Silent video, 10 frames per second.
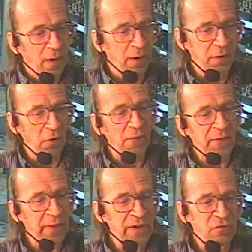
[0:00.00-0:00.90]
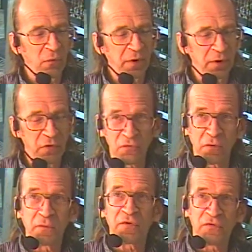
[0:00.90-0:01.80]
get all the lights working, and
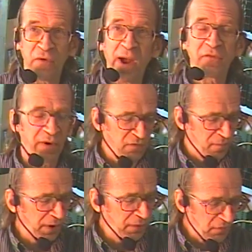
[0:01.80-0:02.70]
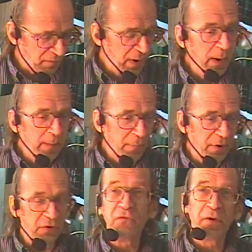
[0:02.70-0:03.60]
service the track change mechanism. But
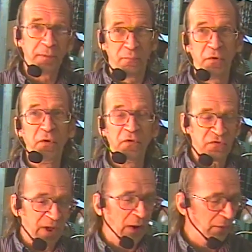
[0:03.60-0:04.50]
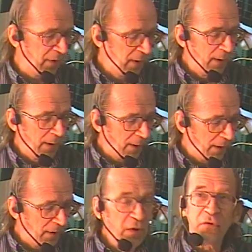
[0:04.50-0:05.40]
it did produce sound.
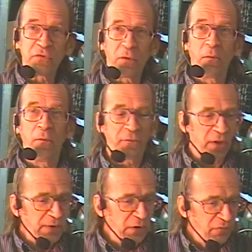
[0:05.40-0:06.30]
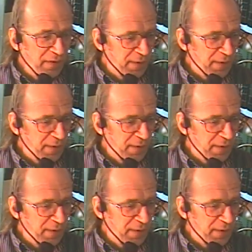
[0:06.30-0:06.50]
So what that usually